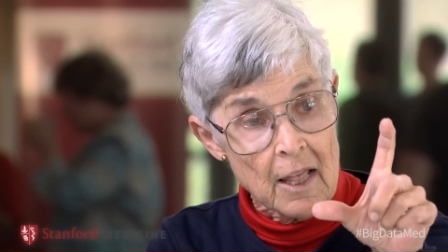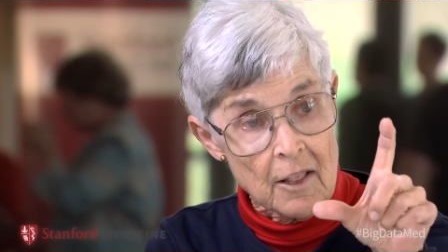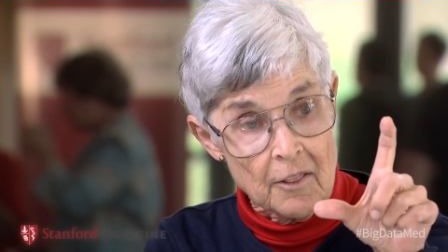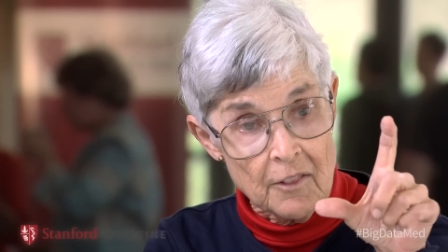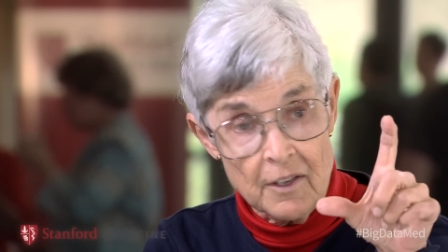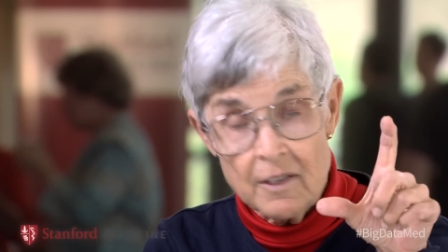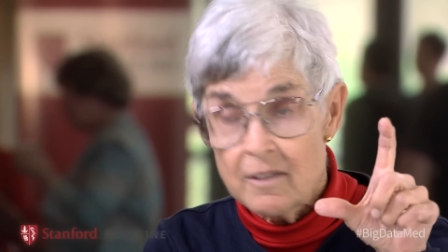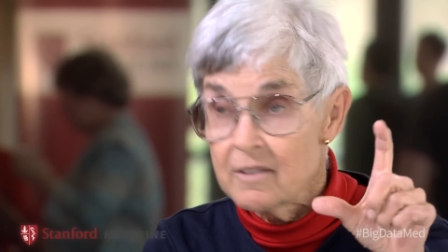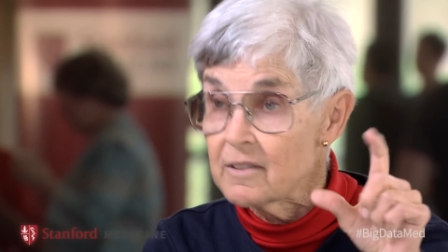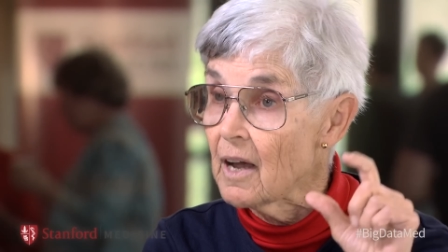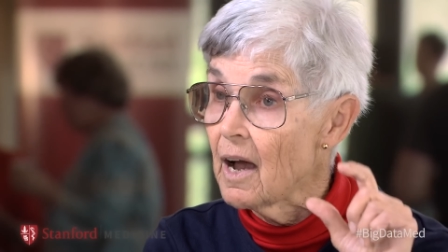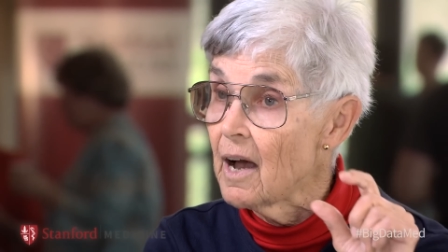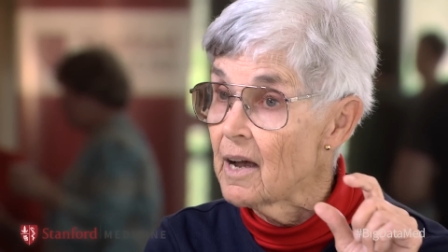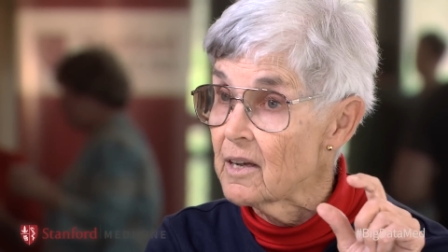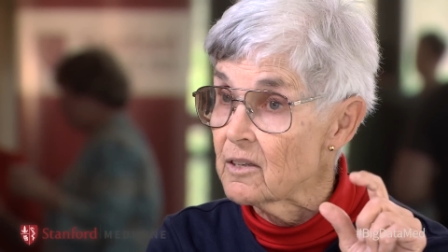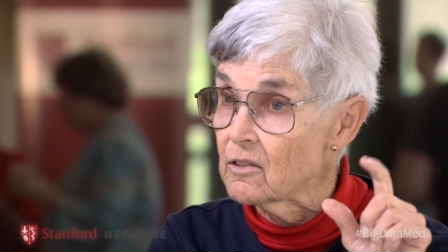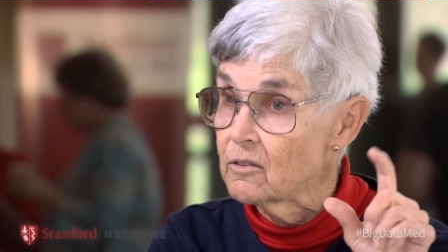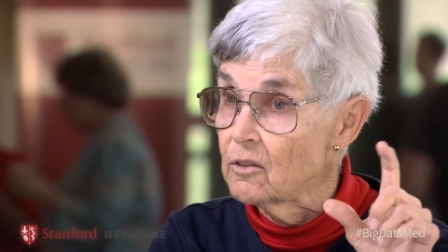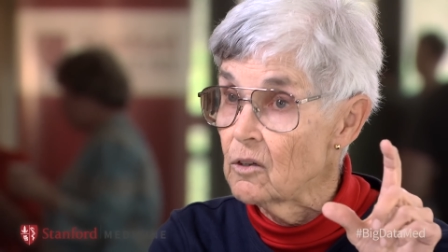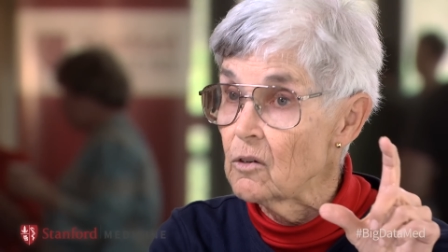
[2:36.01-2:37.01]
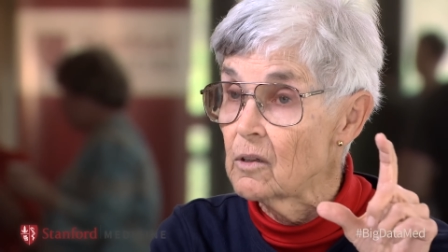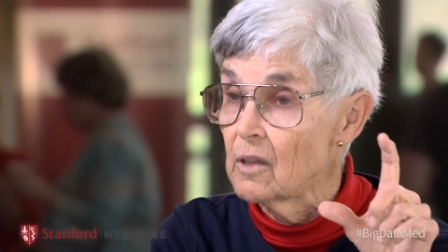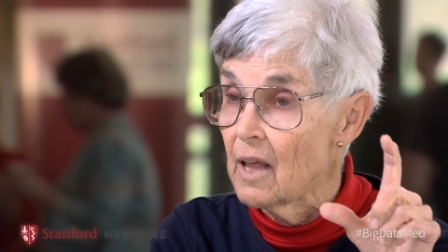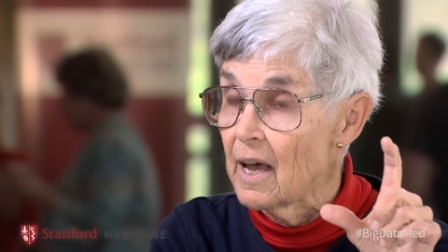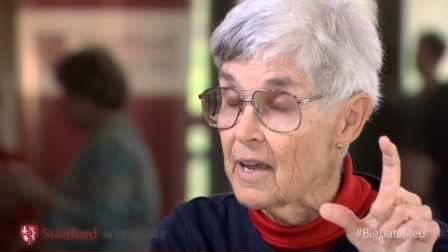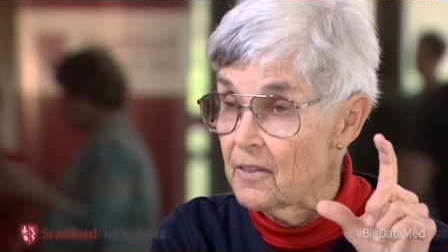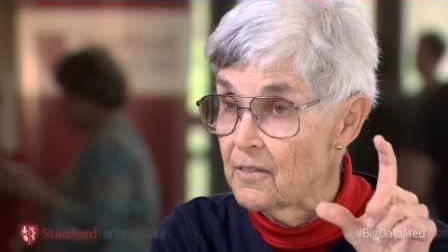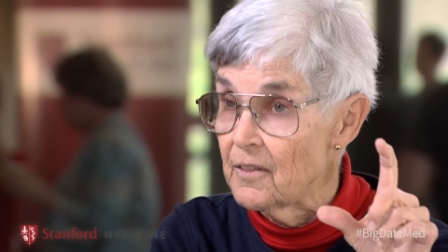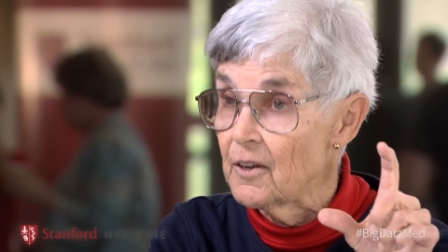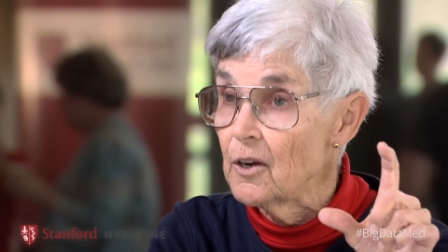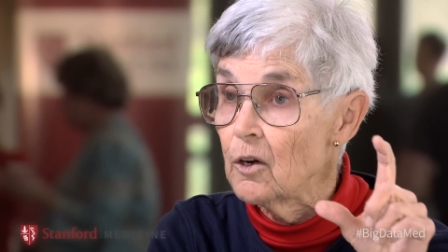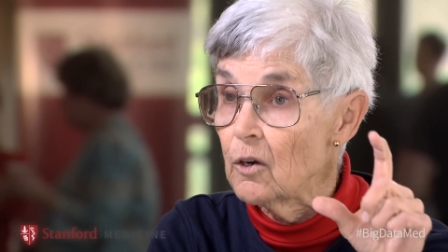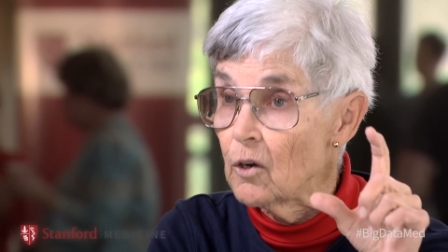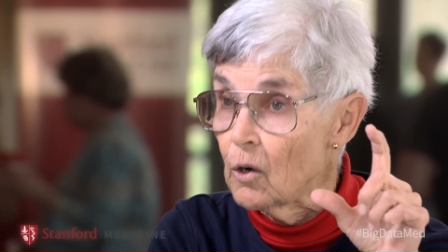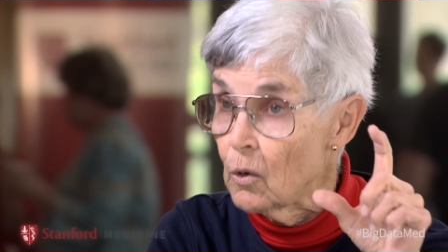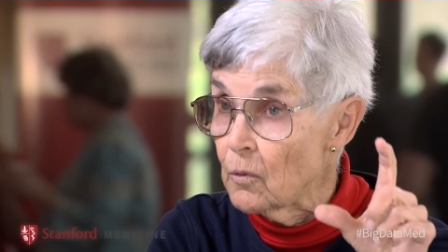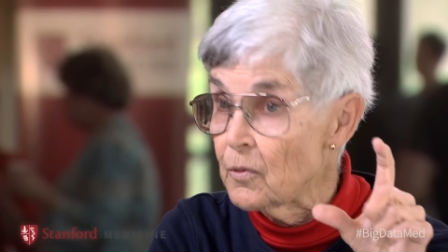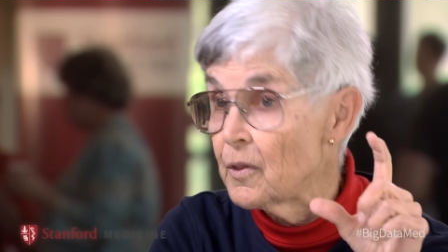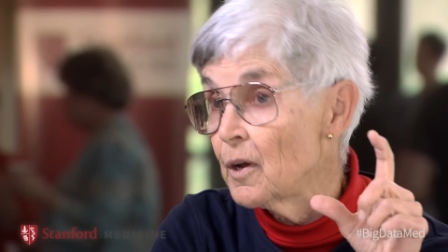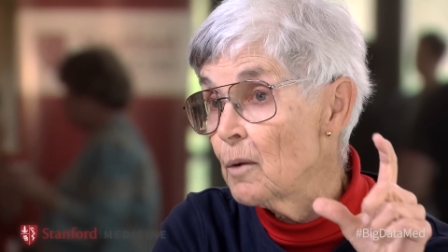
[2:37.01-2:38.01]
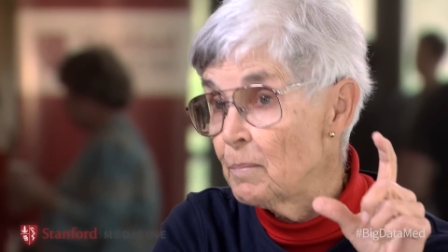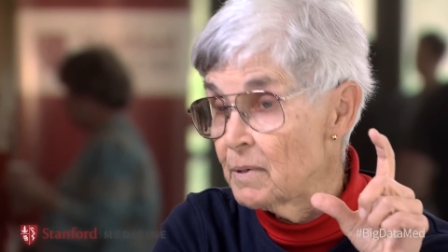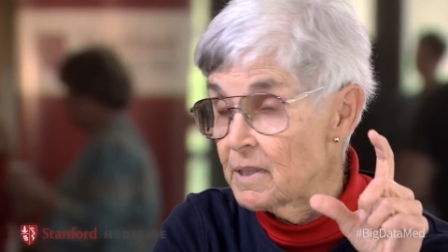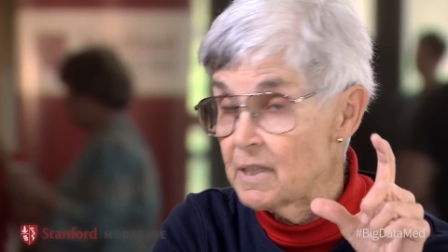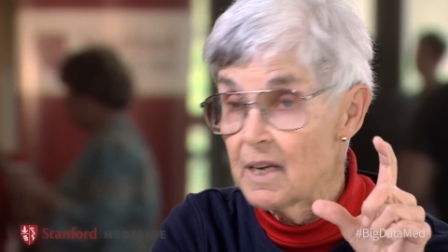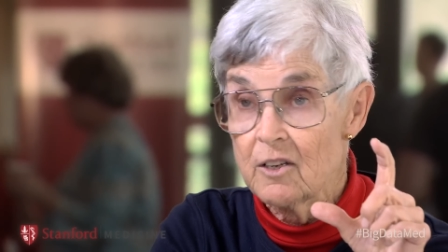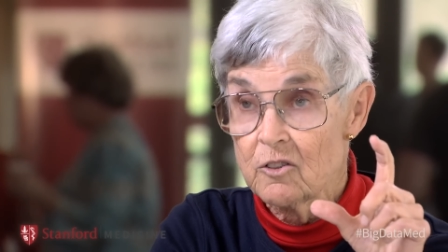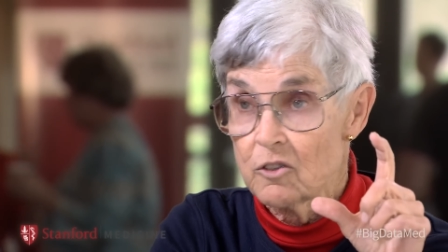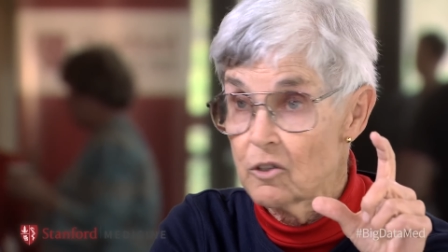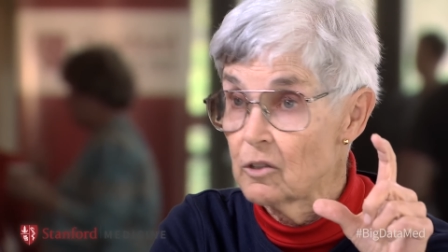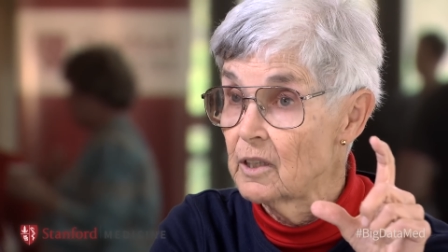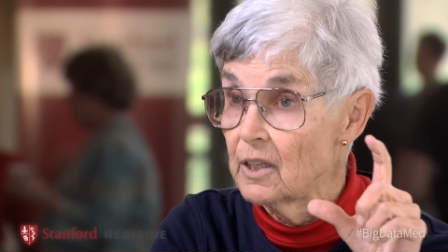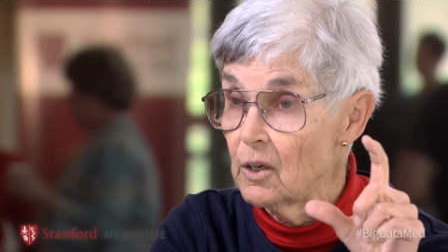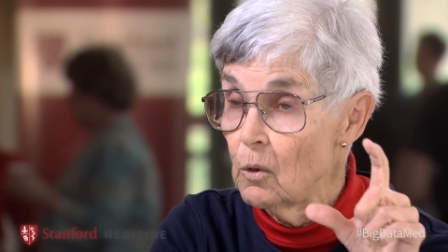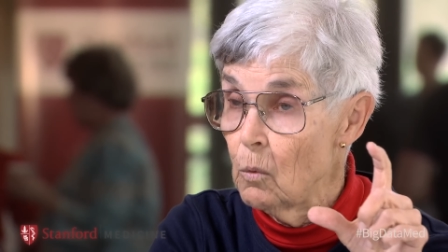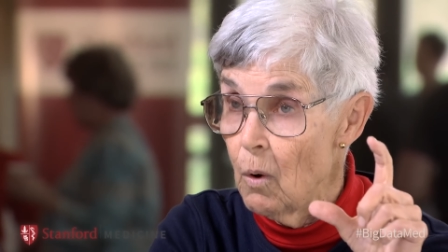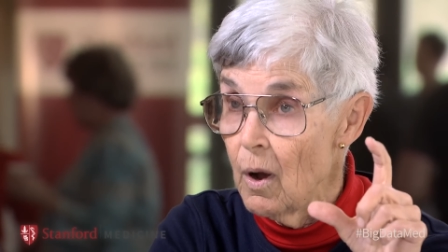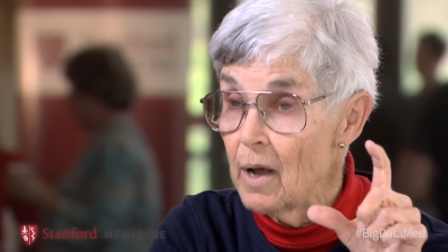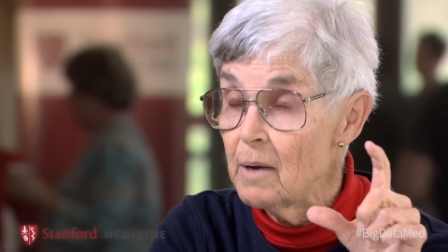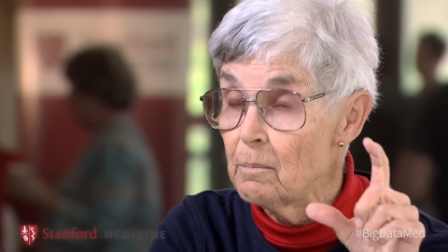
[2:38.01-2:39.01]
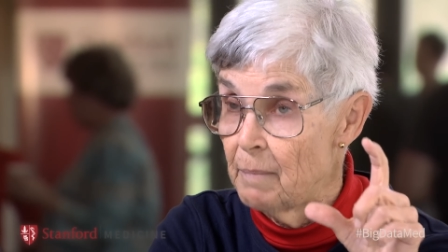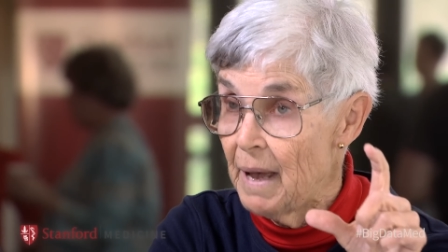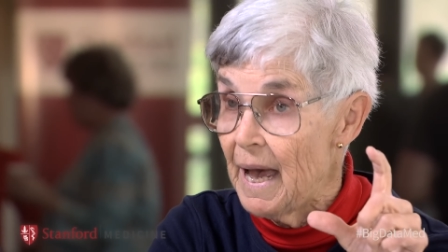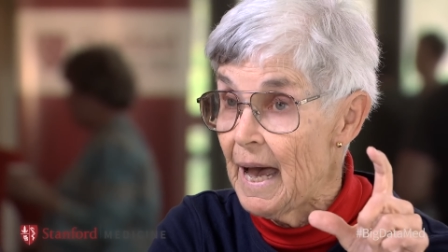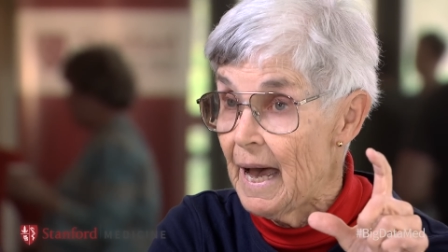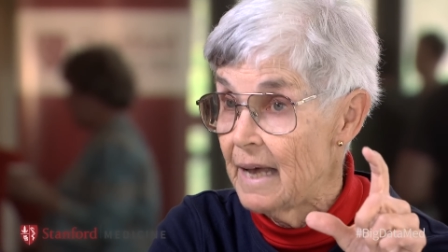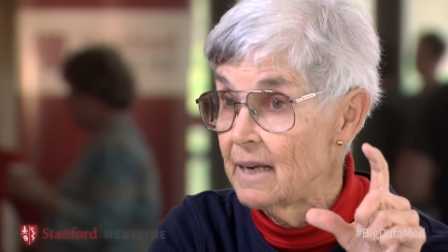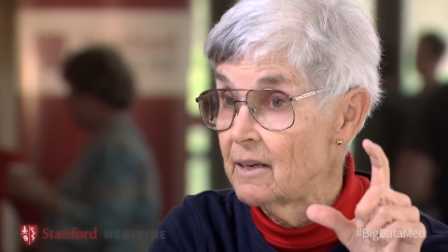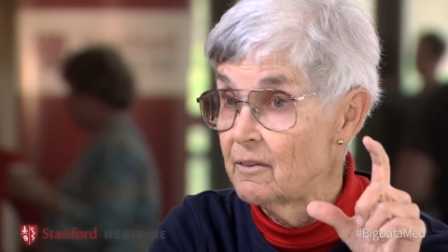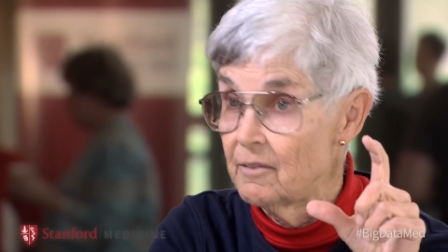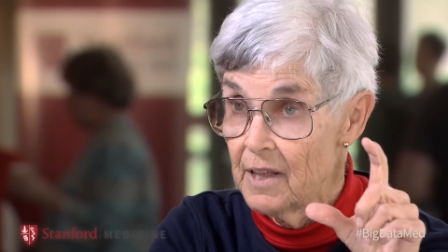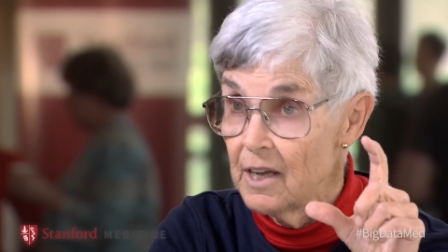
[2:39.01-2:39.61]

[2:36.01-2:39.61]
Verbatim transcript: these guys look like they're, they're potentially quite bad,